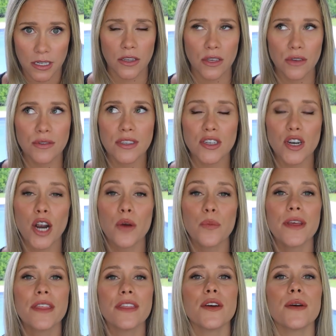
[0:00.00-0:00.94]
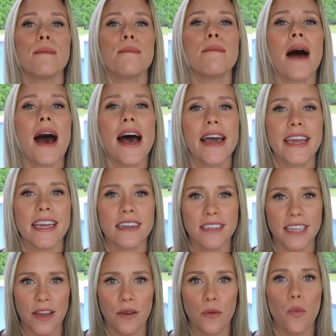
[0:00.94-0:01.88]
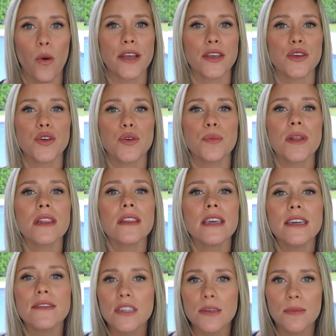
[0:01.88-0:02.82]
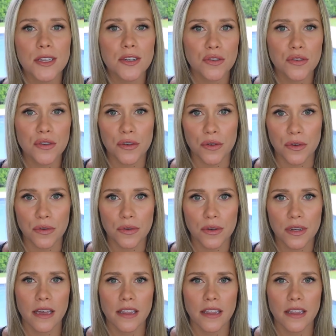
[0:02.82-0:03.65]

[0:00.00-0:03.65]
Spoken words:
You start with your mind and what you believe to be true,